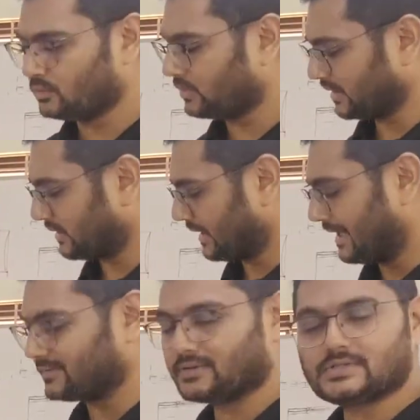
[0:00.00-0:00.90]
You can
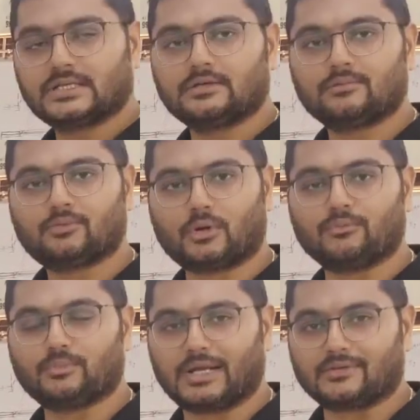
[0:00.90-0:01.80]
adjust it
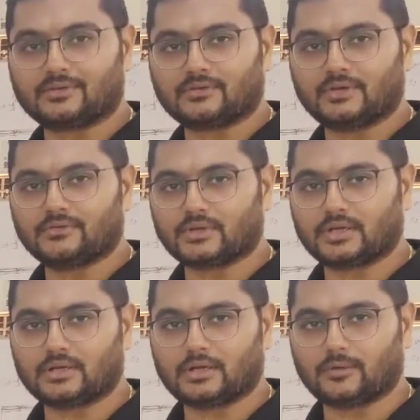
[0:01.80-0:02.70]
from the pressure
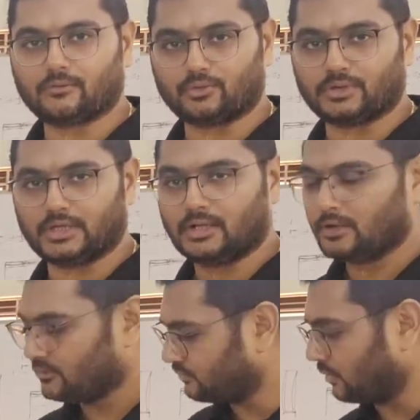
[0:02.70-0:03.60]
sensor for the
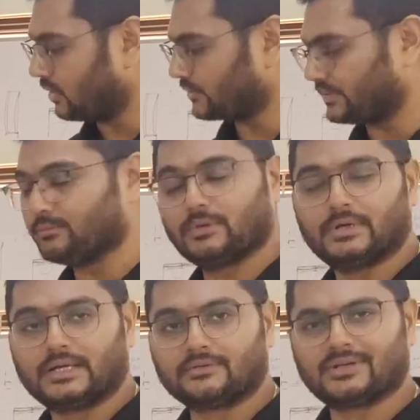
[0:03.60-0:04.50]
force
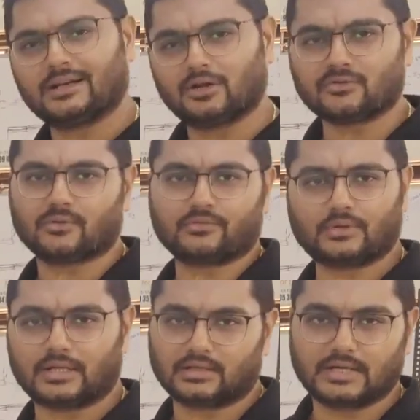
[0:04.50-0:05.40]
implementation and lots of
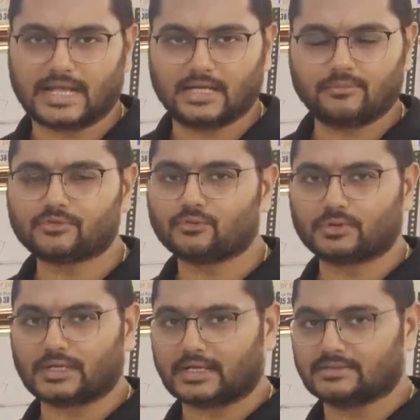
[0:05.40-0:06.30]
other dynamics you
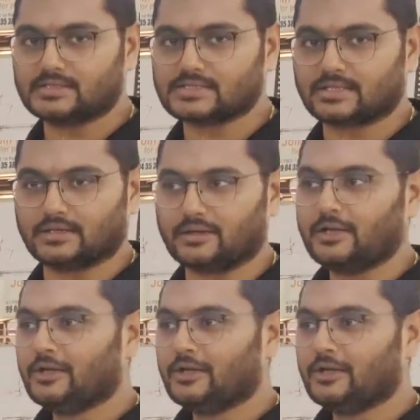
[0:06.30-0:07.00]
can adjust it.